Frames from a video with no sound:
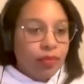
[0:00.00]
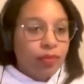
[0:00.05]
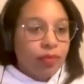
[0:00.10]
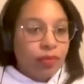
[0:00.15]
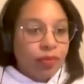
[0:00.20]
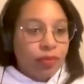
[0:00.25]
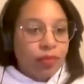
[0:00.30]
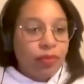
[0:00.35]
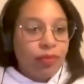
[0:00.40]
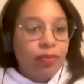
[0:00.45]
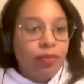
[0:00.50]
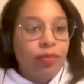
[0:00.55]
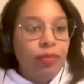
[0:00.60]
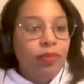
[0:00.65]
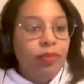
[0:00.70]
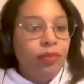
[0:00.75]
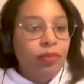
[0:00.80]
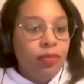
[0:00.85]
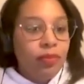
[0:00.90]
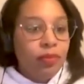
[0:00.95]

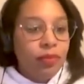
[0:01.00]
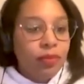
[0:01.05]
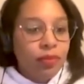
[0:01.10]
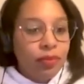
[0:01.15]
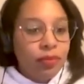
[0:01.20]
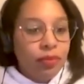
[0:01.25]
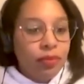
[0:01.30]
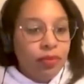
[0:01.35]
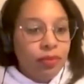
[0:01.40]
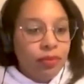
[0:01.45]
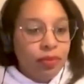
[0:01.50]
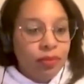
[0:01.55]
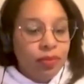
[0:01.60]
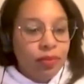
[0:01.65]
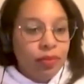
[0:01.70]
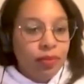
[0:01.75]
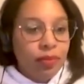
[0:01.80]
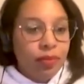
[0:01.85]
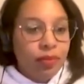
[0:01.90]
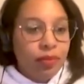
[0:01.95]

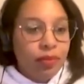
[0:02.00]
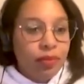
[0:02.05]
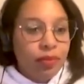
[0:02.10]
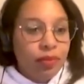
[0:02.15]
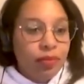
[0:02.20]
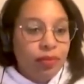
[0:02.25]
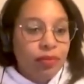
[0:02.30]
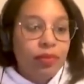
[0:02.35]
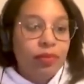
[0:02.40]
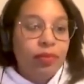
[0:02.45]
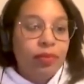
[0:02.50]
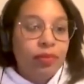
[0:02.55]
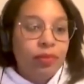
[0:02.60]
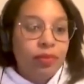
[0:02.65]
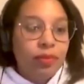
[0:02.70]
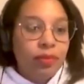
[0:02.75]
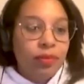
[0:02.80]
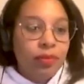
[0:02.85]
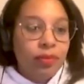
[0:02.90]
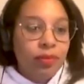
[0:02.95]

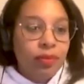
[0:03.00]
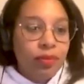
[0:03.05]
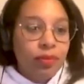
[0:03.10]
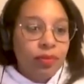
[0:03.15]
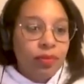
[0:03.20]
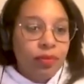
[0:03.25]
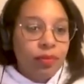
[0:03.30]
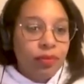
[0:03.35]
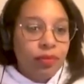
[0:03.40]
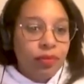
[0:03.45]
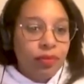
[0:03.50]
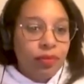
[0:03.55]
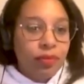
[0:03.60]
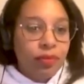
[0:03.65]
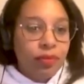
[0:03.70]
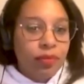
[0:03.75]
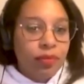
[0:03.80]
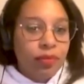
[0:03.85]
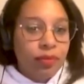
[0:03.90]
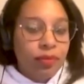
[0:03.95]

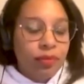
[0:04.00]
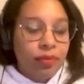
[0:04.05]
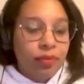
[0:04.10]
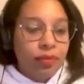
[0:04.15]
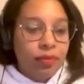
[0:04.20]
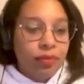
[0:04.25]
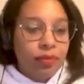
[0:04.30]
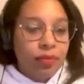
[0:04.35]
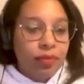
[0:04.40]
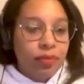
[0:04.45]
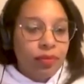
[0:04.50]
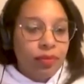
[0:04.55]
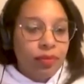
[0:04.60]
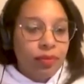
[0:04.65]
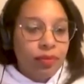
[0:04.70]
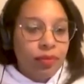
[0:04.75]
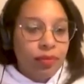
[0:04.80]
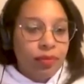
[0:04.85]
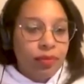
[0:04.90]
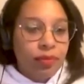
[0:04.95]

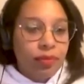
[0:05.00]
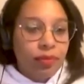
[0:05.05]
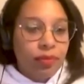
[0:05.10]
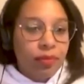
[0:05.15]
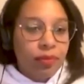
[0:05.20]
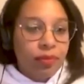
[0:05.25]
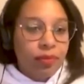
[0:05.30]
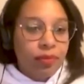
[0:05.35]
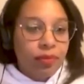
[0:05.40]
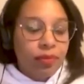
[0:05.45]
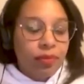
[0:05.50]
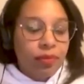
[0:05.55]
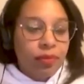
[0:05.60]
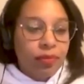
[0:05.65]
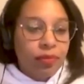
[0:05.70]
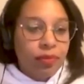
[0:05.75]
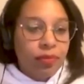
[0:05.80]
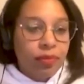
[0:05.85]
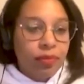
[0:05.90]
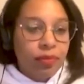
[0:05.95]

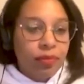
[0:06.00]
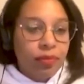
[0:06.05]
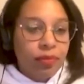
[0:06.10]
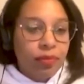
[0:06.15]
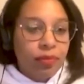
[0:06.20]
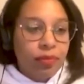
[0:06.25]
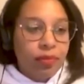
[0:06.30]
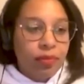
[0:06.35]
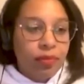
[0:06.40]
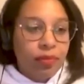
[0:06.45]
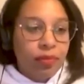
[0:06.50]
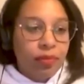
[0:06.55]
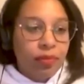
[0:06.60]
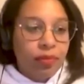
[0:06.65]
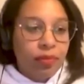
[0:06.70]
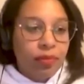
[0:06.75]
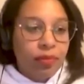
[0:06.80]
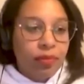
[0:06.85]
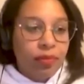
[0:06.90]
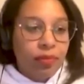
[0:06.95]

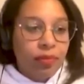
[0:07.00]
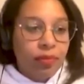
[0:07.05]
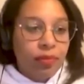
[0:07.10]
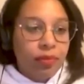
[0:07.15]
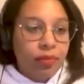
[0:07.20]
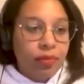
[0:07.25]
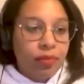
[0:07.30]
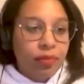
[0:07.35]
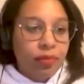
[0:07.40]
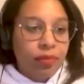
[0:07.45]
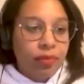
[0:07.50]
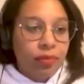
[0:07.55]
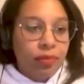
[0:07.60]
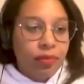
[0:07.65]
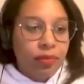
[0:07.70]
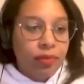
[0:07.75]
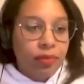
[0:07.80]
This person isn't speaking.